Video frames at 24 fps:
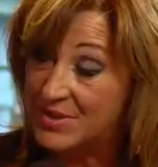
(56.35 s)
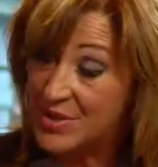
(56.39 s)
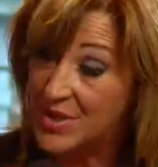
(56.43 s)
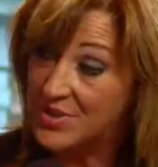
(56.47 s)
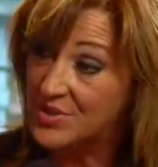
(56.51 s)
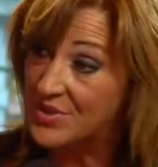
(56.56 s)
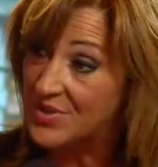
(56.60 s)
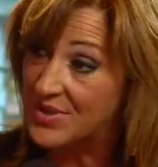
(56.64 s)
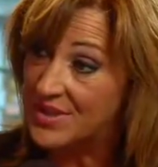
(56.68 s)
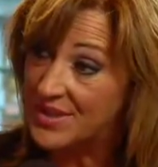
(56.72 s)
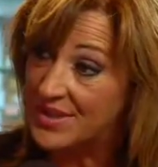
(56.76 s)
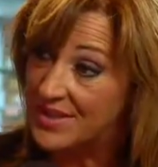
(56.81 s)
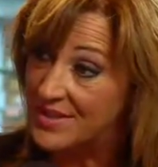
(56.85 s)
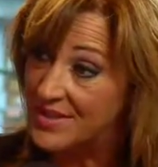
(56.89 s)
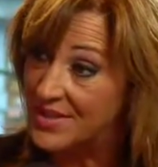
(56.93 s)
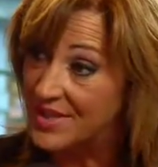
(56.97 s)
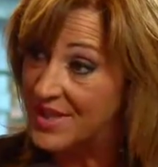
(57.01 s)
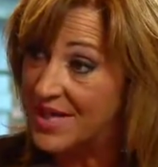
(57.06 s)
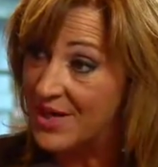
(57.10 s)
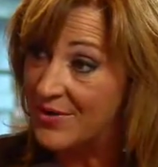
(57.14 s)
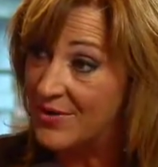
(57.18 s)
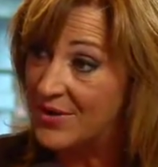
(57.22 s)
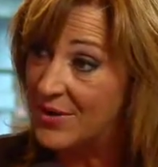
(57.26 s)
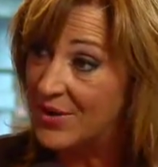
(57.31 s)
There's also the
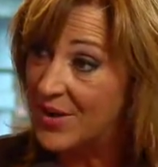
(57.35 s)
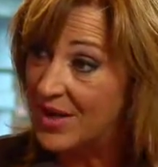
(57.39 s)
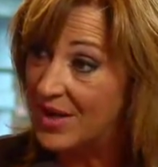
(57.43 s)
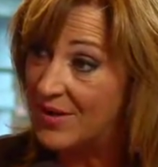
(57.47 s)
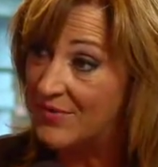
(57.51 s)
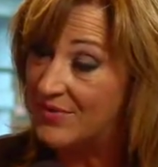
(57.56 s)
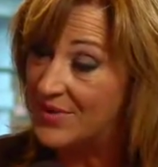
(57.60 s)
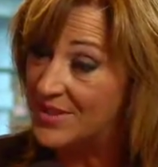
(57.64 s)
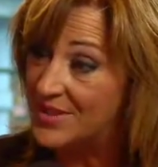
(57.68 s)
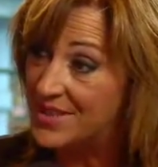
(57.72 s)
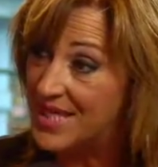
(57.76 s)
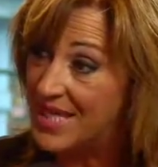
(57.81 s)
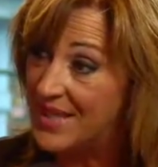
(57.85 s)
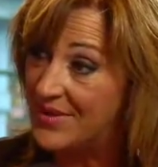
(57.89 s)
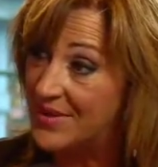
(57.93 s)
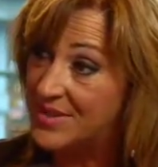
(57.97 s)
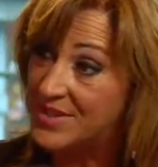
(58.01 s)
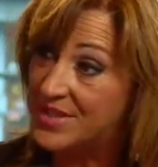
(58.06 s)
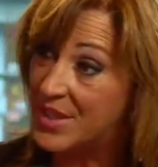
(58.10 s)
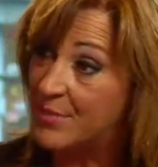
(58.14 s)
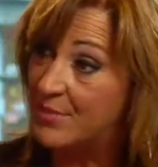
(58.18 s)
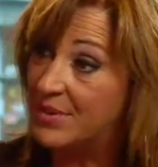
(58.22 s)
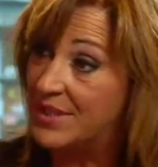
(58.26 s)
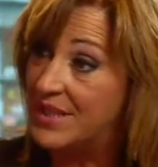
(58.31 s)
scenario of the day
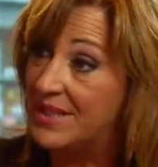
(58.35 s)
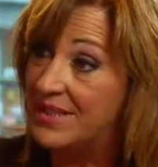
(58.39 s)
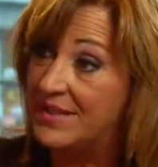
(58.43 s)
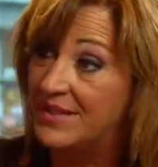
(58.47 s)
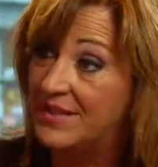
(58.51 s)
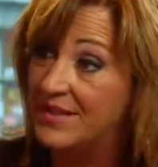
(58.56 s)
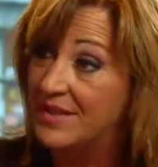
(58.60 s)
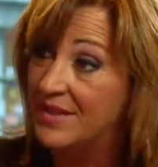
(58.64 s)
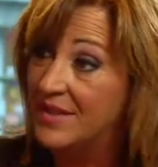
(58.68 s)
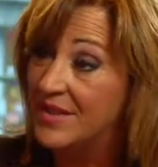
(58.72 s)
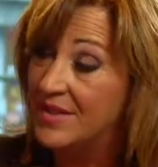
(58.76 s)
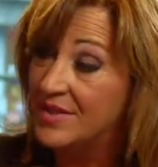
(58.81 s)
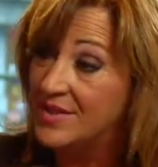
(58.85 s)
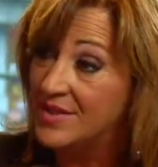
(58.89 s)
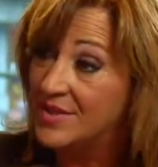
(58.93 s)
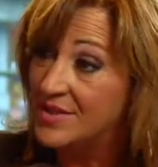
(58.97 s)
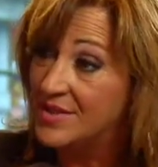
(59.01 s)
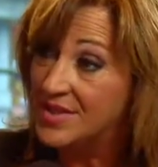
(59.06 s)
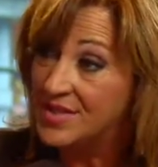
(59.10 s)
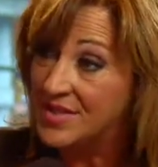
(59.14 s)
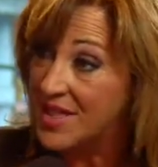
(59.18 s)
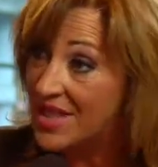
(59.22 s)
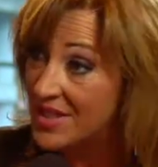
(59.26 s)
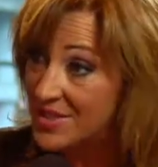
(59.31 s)
that somebody
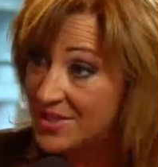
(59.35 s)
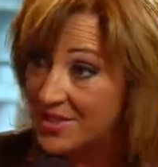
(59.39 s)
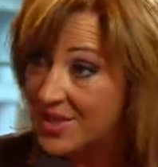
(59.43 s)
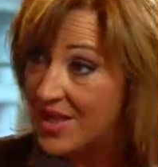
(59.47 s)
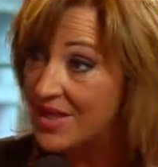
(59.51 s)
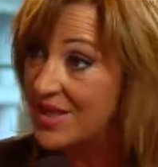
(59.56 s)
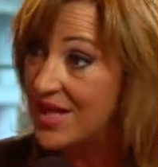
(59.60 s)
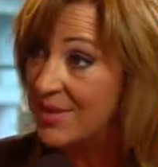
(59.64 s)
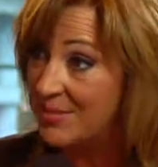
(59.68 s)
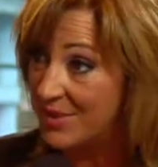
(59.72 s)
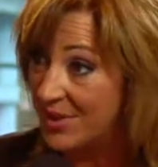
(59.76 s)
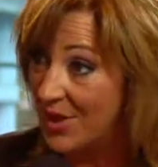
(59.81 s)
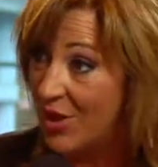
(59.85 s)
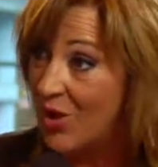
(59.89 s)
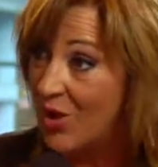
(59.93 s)
decides they're not coming